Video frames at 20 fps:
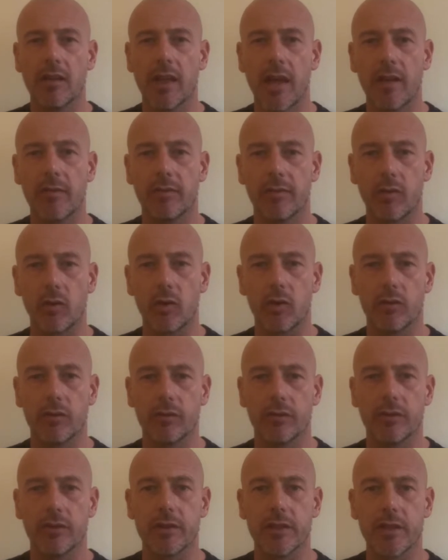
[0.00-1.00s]

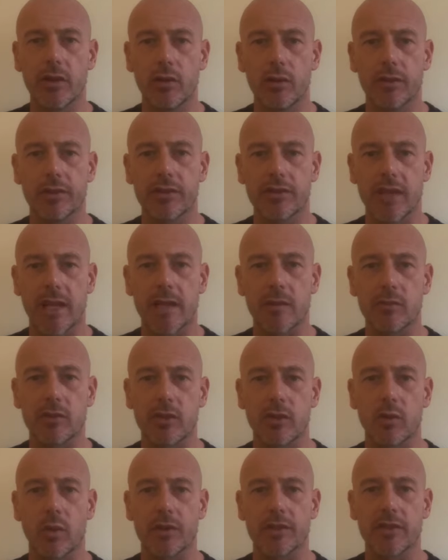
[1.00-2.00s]
Therefore, the authors aim
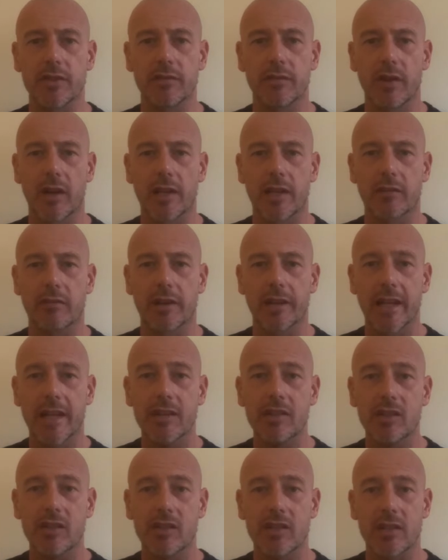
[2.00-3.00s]
to quantify the
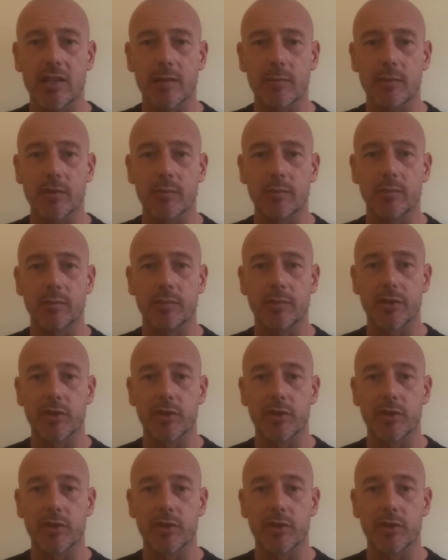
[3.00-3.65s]
relationships